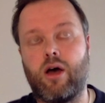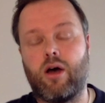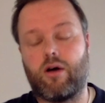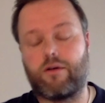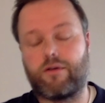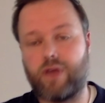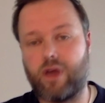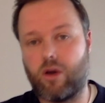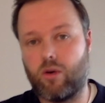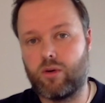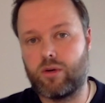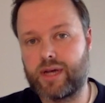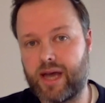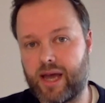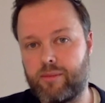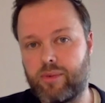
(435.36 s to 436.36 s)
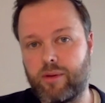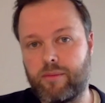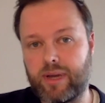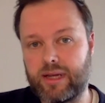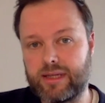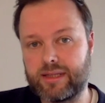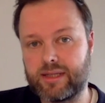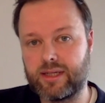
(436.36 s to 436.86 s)
of their own
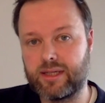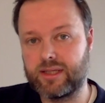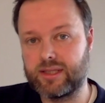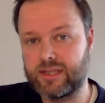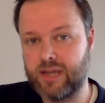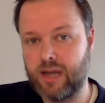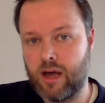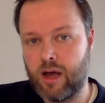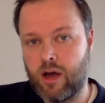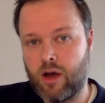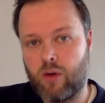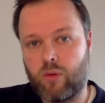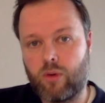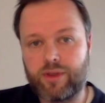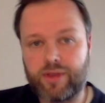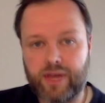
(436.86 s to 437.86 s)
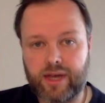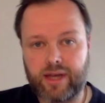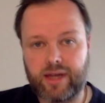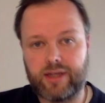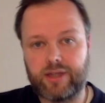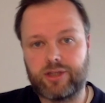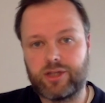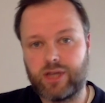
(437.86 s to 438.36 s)
capabilities, what they can
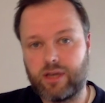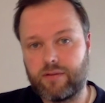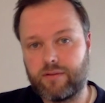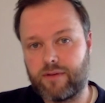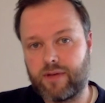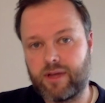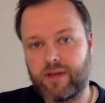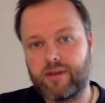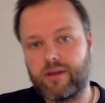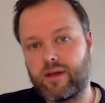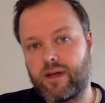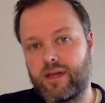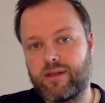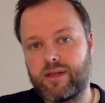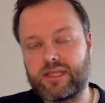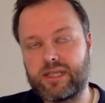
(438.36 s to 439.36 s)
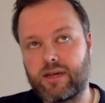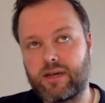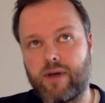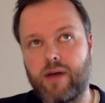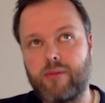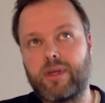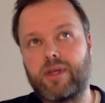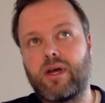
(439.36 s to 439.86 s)
achieve in, in this
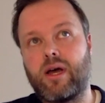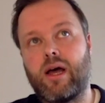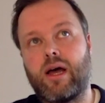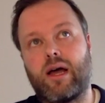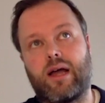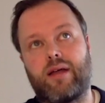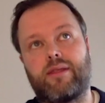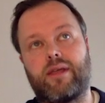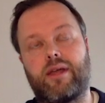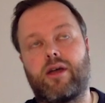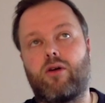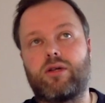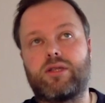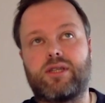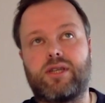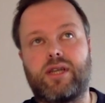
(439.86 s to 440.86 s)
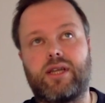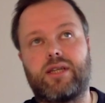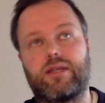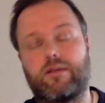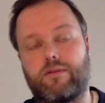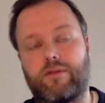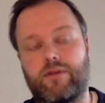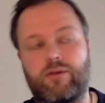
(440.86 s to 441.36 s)
environment, and they also need
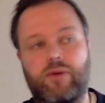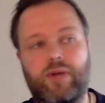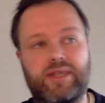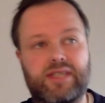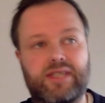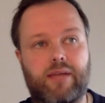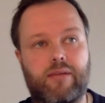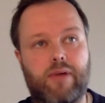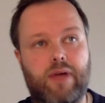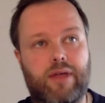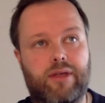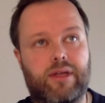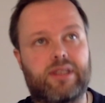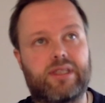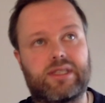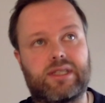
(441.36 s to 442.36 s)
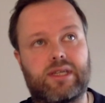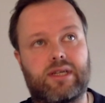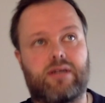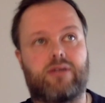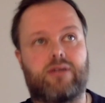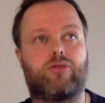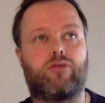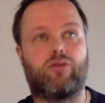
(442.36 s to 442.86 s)
different reasoning methods
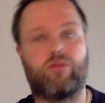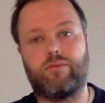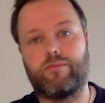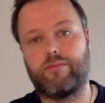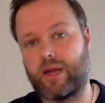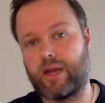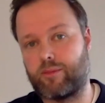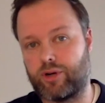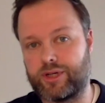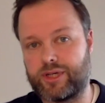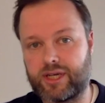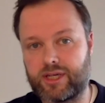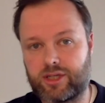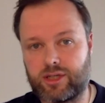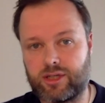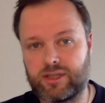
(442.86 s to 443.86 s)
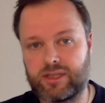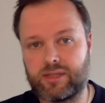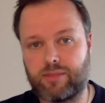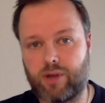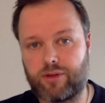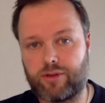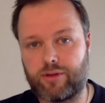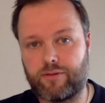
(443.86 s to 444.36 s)
uh, to make predictions
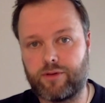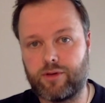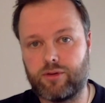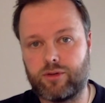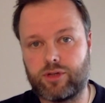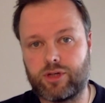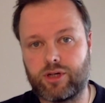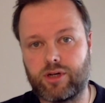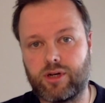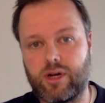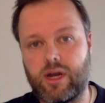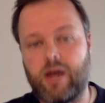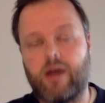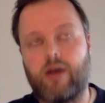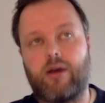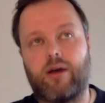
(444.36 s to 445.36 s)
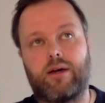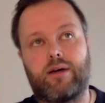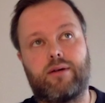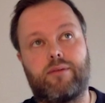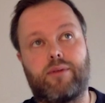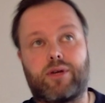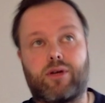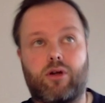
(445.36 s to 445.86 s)
about the future, uh,
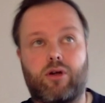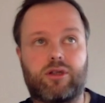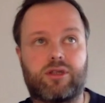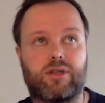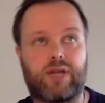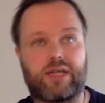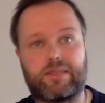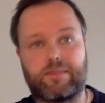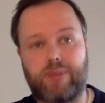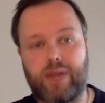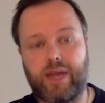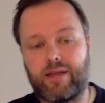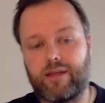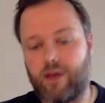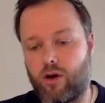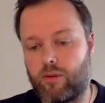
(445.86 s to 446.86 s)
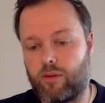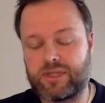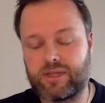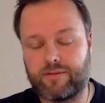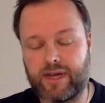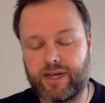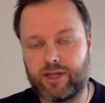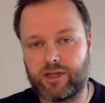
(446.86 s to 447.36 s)
but also explain their
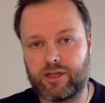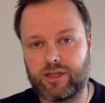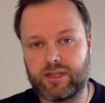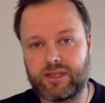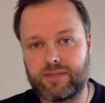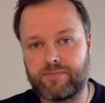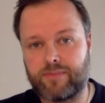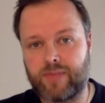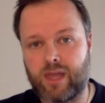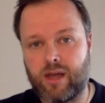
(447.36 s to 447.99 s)
observations.